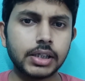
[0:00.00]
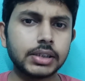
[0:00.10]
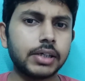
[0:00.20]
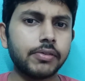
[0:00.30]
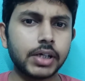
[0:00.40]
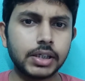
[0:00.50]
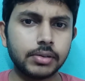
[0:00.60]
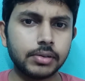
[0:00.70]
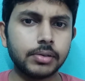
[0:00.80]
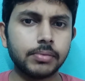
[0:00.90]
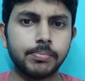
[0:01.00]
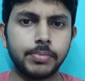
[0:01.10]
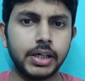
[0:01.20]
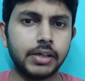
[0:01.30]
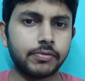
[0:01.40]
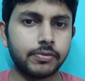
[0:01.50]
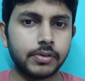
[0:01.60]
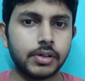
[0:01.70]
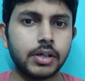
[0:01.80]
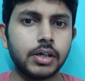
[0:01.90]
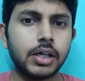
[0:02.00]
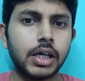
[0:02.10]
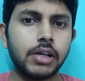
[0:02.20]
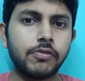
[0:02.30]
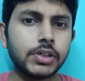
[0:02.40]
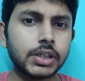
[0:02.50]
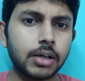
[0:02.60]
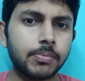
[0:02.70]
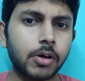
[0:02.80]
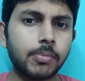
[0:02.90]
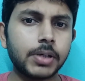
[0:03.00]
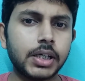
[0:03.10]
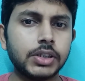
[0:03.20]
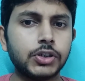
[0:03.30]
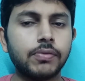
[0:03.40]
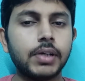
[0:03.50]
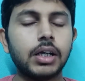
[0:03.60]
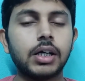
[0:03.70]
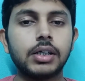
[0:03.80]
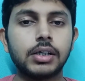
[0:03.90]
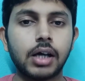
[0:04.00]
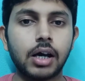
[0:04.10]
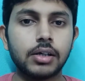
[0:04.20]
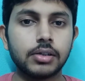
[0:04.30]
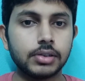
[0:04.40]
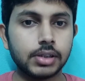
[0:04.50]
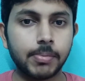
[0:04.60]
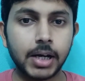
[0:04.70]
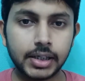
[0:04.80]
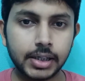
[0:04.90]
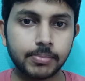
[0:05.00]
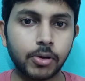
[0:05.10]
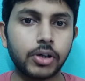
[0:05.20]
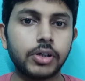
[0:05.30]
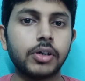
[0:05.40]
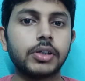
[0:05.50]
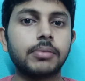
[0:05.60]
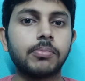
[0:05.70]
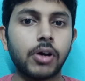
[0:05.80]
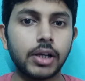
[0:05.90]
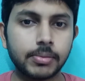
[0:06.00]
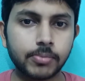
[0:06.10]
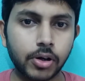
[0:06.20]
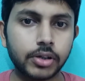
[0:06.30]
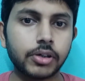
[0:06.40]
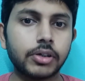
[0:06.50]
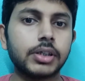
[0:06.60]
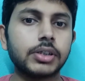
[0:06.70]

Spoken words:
given in brief. In physical properties you will learn the melting point order, boiling point order,